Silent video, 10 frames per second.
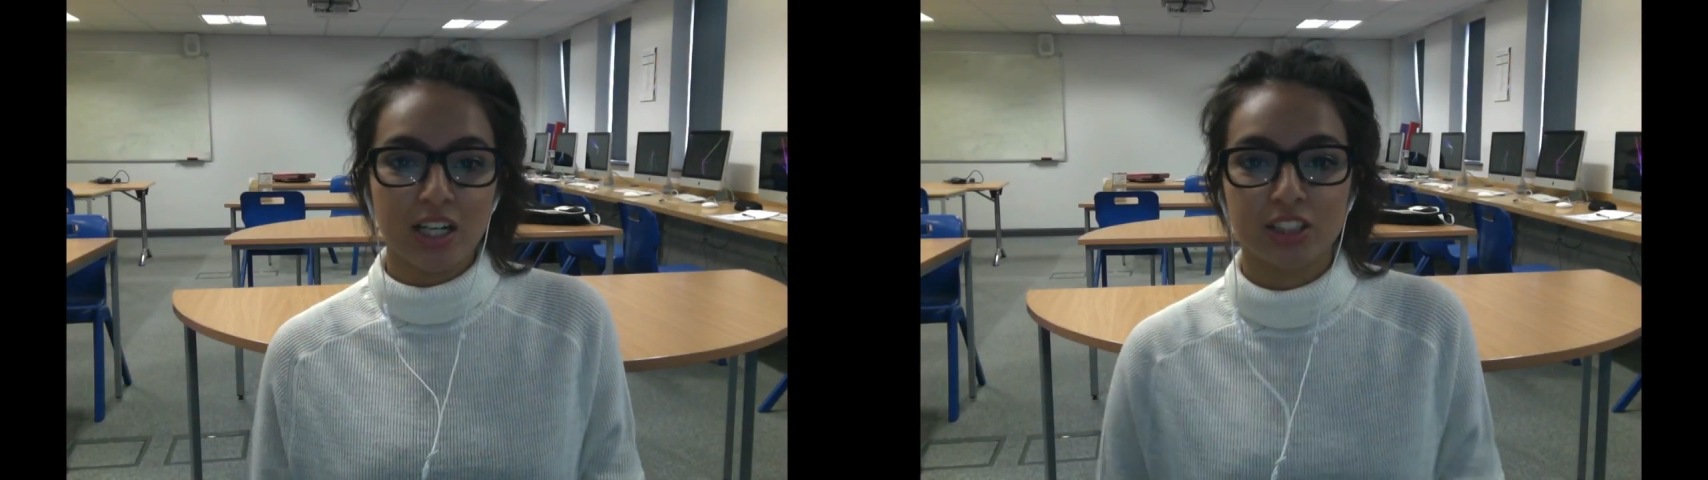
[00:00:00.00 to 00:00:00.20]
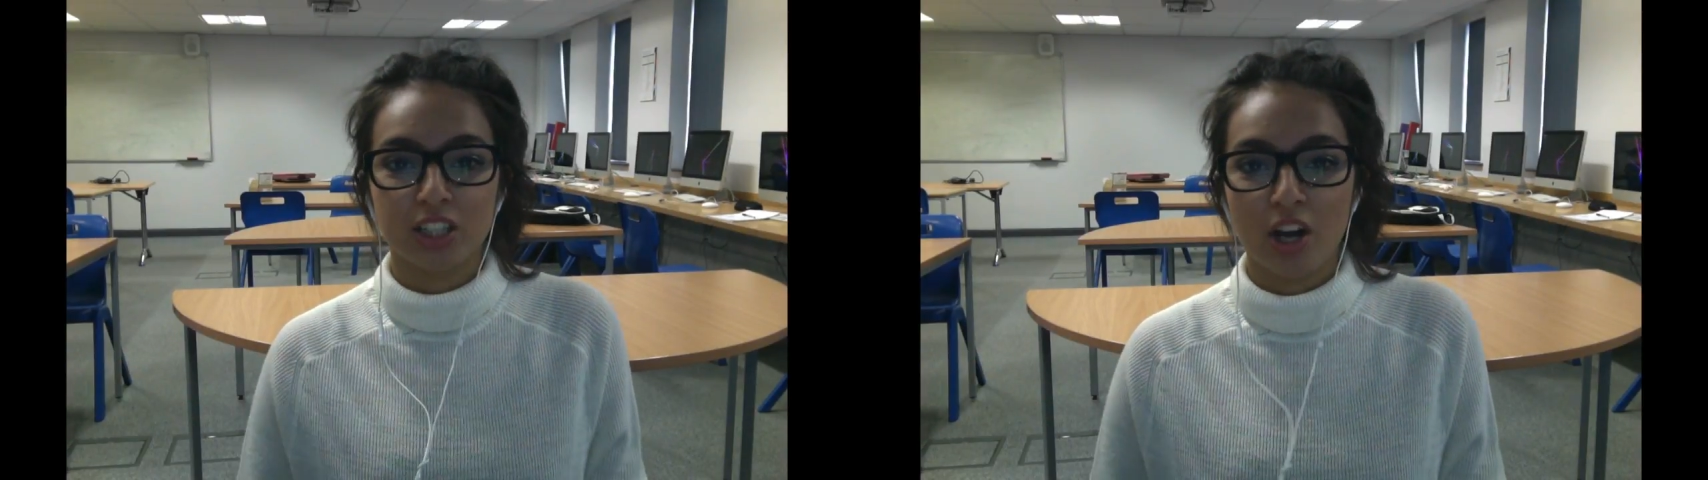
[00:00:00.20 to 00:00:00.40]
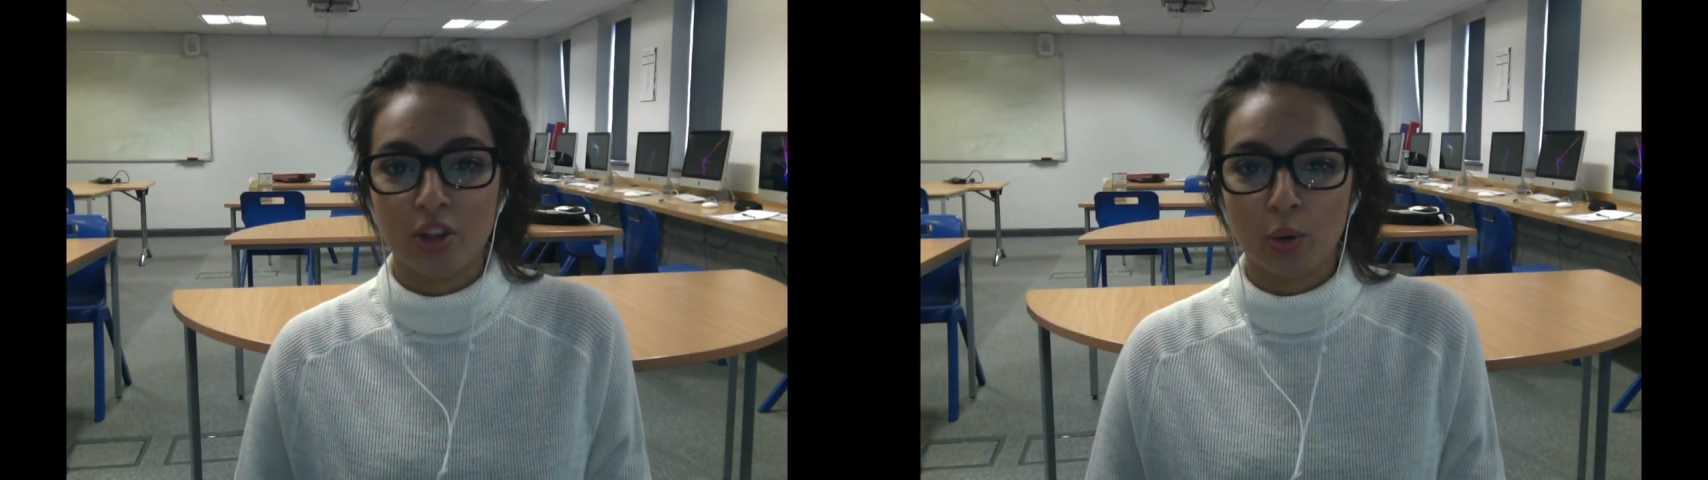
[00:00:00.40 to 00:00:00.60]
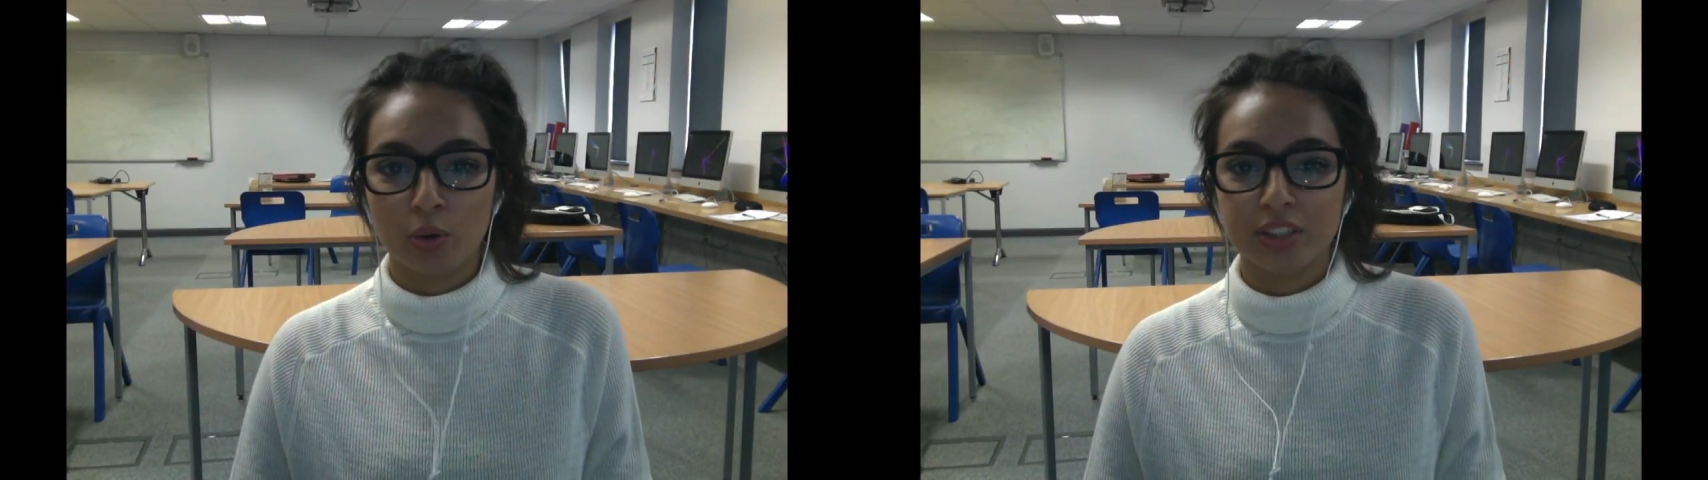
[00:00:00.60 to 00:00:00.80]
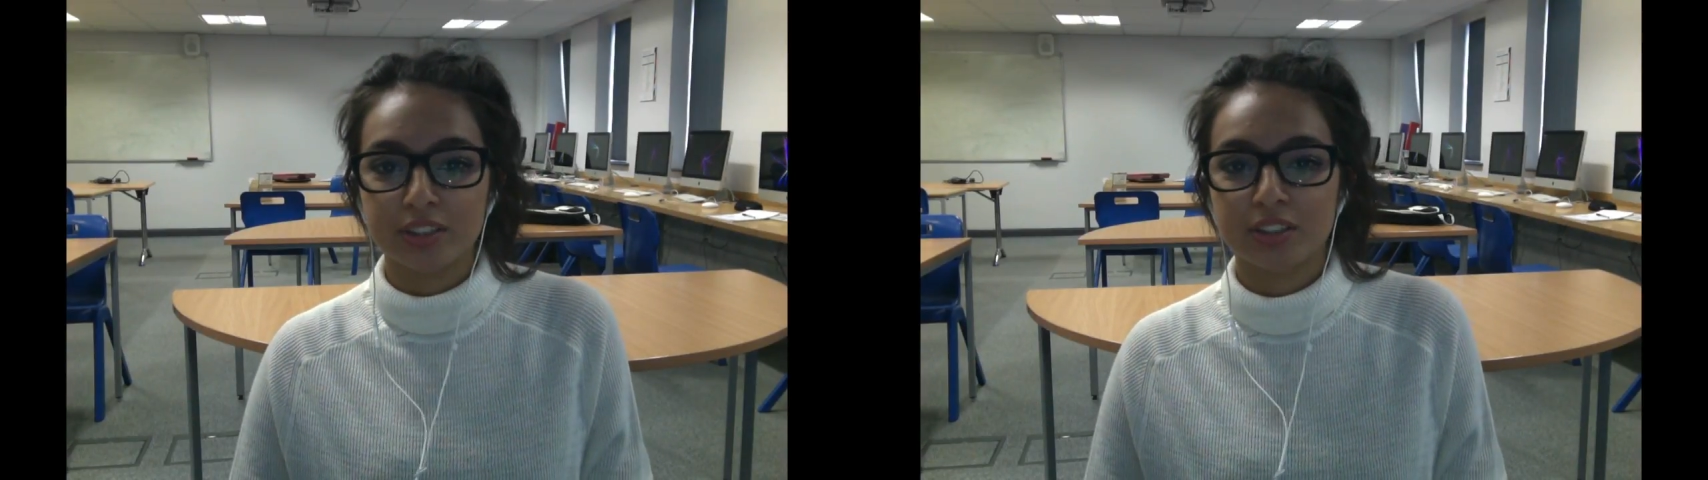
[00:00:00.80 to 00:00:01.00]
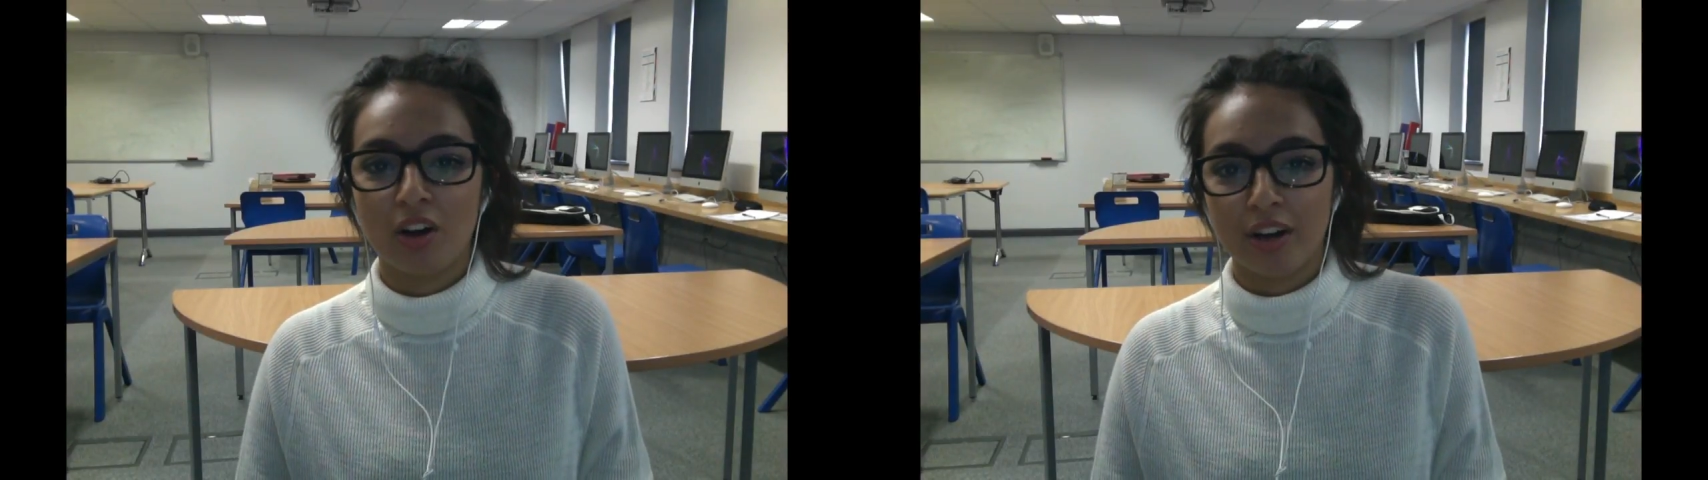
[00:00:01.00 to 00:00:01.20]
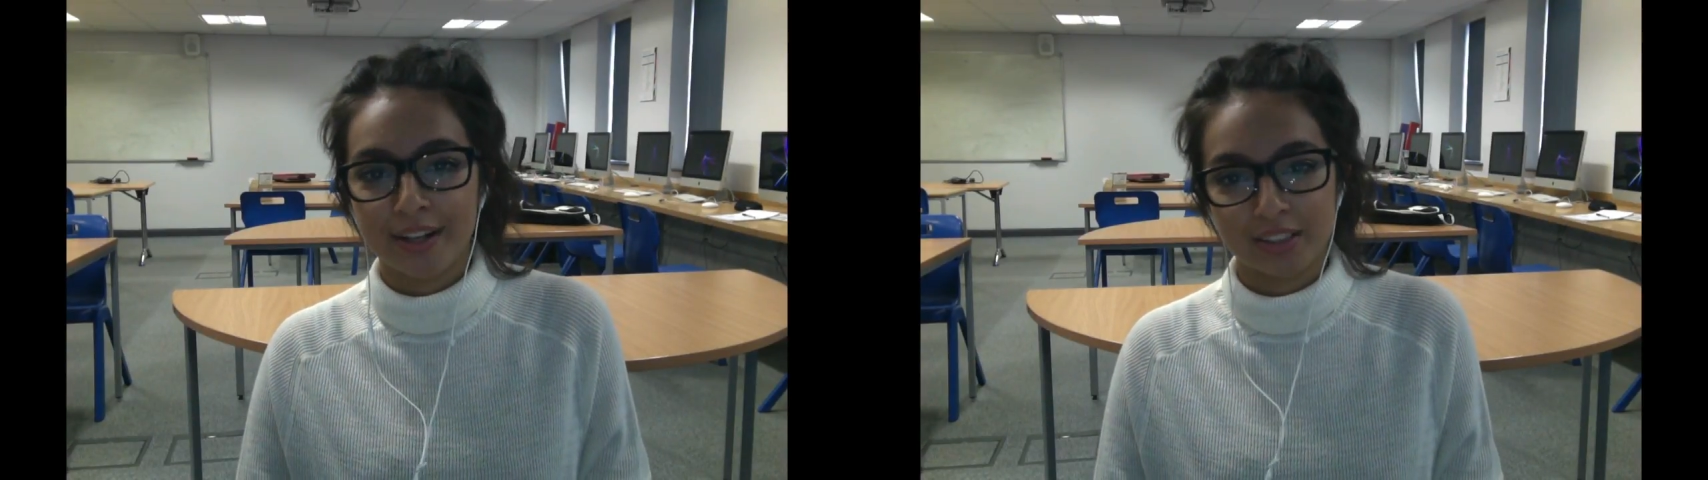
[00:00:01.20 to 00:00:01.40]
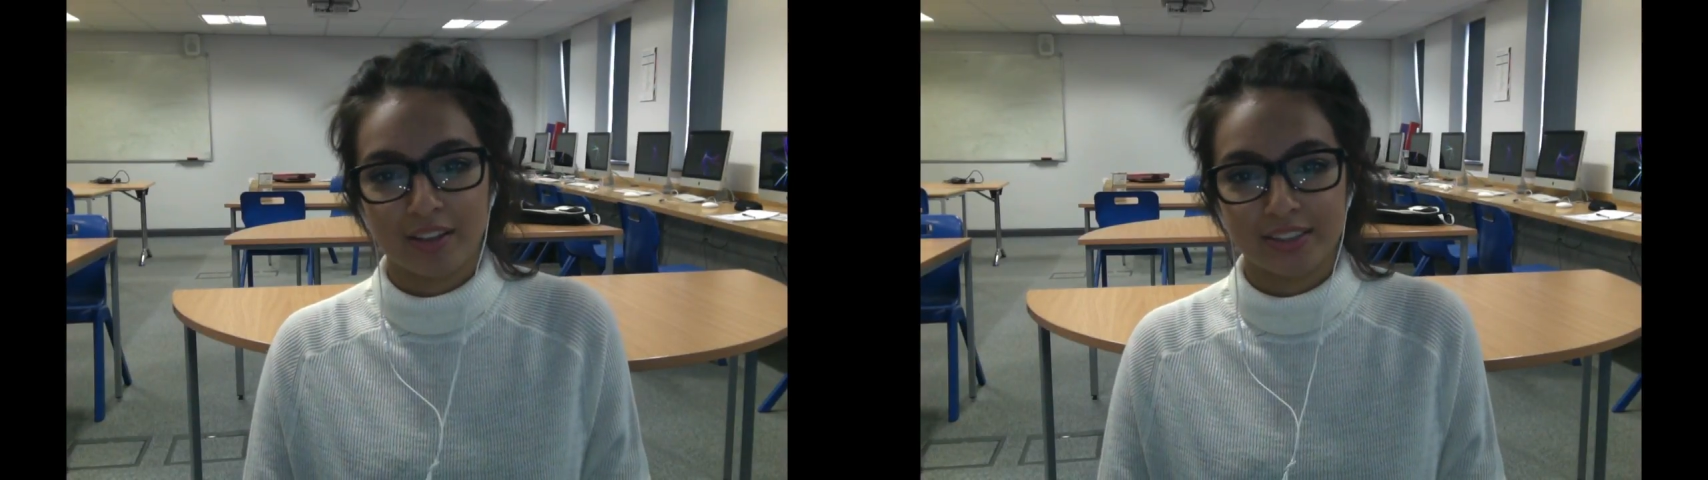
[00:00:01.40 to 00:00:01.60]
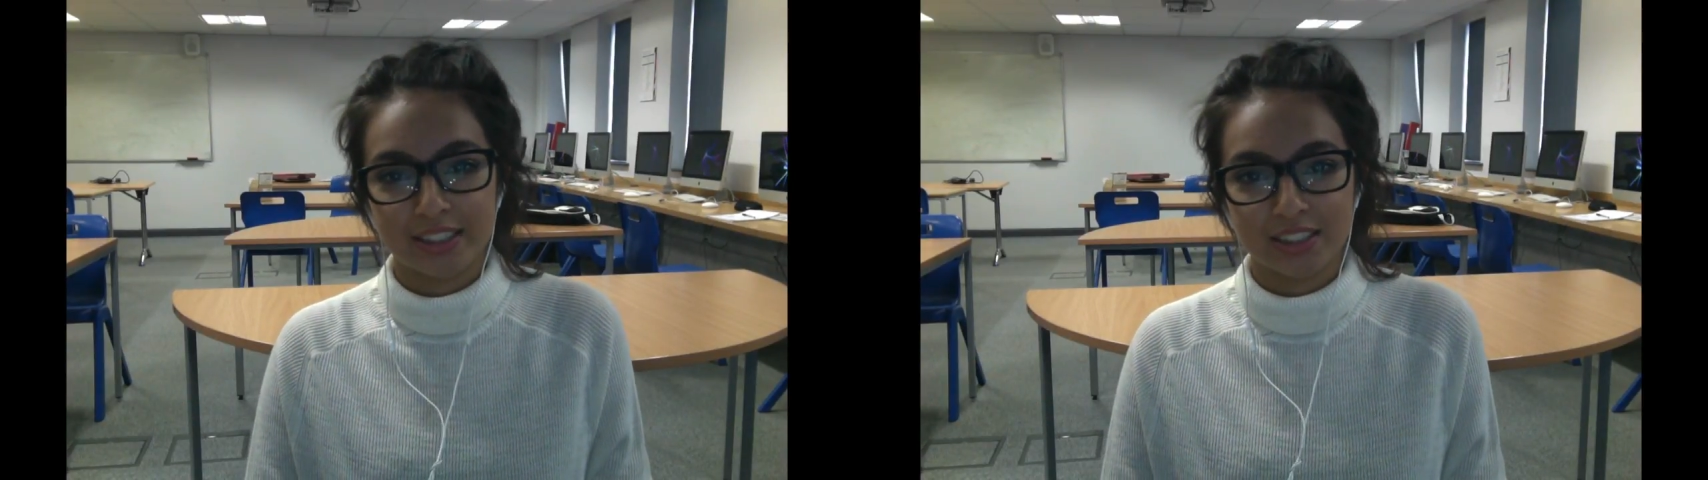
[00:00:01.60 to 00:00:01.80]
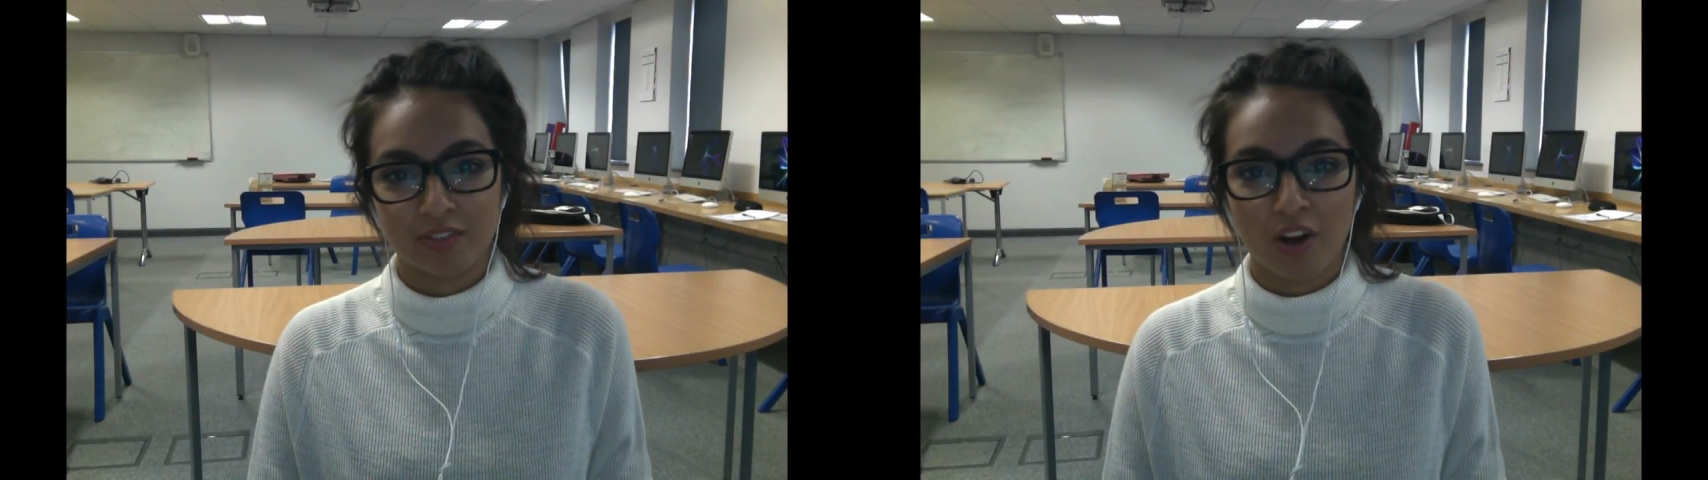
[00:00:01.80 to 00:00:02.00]
so the audience can't actually
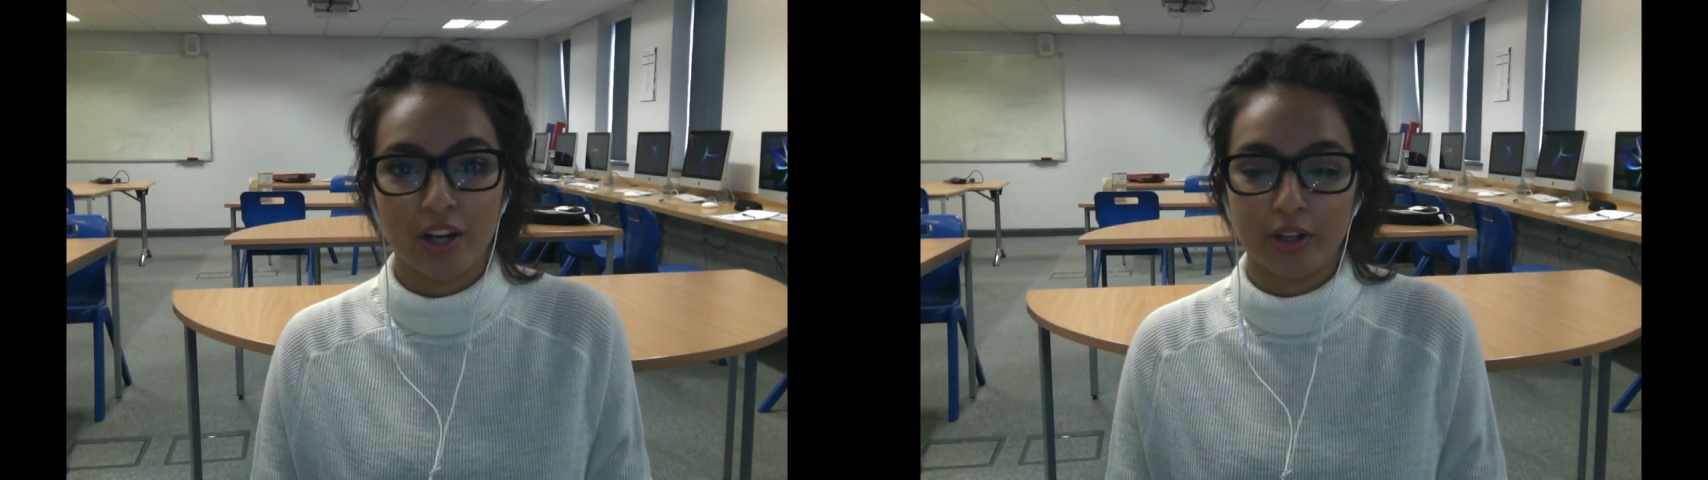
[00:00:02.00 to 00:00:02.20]
identify